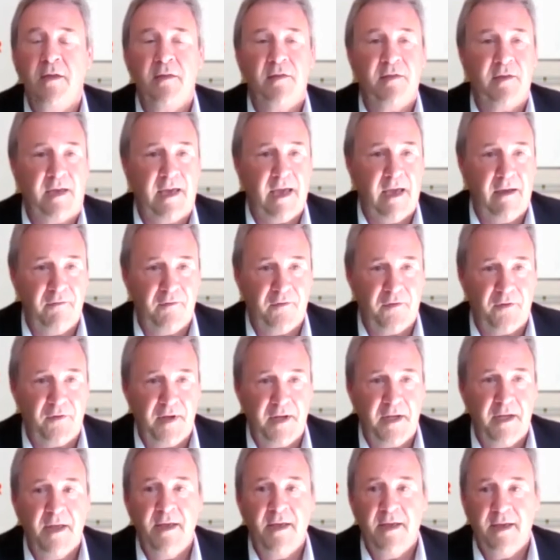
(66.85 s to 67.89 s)
to
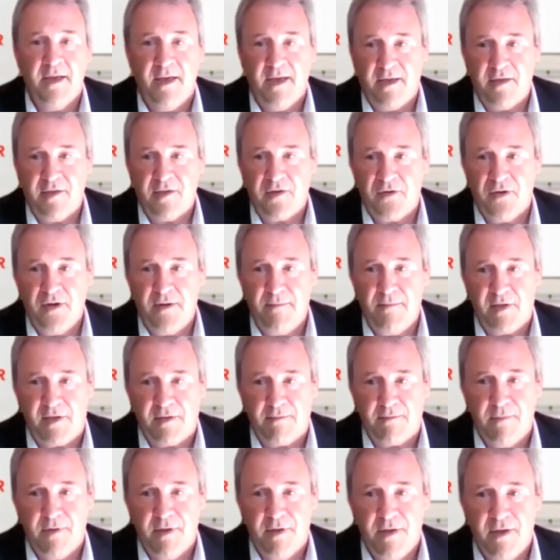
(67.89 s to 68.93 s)
countering
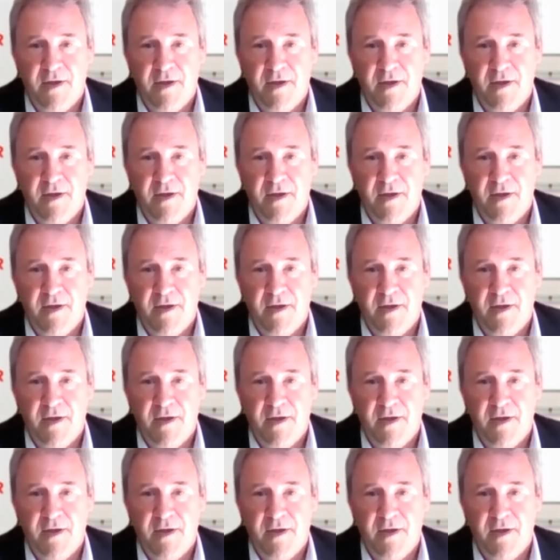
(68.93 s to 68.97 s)
extremism.